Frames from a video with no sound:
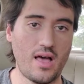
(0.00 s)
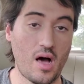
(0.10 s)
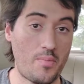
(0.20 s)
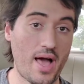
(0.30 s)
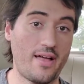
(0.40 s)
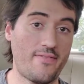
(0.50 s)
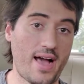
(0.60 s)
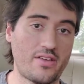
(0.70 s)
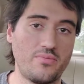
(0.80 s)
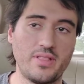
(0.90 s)
bad
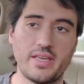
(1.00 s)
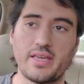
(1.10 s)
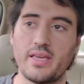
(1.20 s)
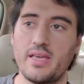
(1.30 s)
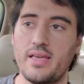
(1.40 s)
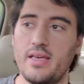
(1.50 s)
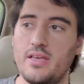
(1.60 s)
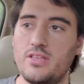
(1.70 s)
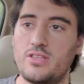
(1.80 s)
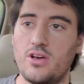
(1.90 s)
vacuum leak.
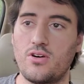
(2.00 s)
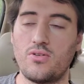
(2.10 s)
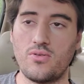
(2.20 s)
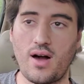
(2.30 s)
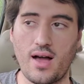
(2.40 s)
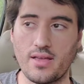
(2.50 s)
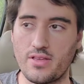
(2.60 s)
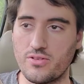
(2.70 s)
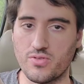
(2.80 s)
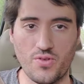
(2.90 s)
So
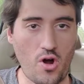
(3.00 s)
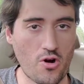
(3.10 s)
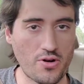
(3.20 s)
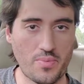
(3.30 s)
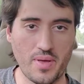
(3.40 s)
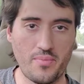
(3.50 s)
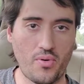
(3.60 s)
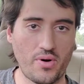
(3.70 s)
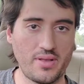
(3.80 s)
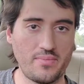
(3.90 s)
it was hard to
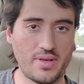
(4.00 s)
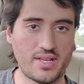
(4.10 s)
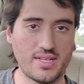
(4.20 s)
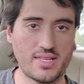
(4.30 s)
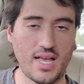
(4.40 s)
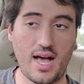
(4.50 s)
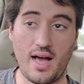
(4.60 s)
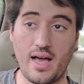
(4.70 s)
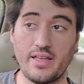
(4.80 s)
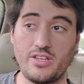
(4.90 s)
pinpoint, because
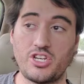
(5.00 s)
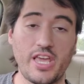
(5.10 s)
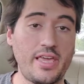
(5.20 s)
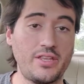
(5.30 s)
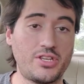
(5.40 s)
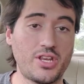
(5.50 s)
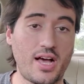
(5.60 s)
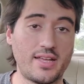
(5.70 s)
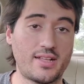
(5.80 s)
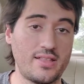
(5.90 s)
I cleaned
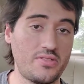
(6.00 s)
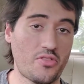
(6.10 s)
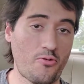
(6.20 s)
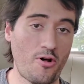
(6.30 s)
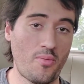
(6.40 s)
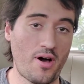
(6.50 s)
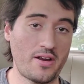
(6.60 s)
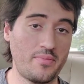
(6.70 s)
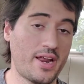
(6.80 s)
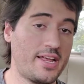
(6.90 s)
the throttle
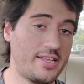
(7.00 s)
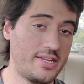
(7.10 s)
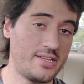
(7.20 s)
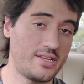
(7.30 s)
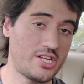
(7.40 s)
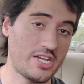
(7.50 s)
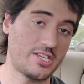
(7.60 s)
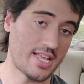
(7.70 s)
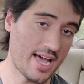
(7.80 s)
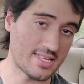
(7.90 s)
body, but I didn't change
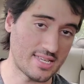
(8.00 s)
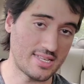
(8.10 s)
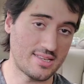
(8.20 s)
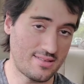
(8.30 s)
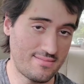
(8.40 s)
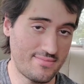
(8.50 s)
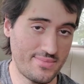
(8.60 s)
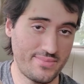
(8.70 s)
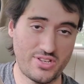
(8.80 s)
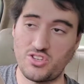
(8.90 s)
the gaskets,
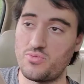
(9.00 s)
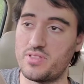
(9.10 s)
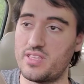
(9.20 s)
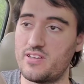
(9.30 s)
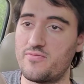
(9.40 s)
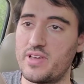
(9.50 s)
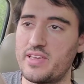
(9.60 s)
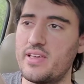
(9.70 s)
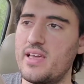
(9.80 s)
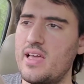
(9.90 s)
stupidly of me.
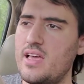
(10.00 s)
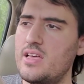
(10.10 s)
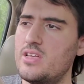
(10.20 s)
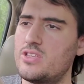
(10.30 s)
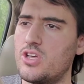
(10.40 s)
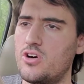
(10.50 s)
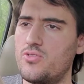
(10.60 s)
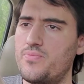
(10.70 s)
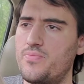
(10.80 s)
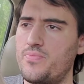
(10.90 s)
So,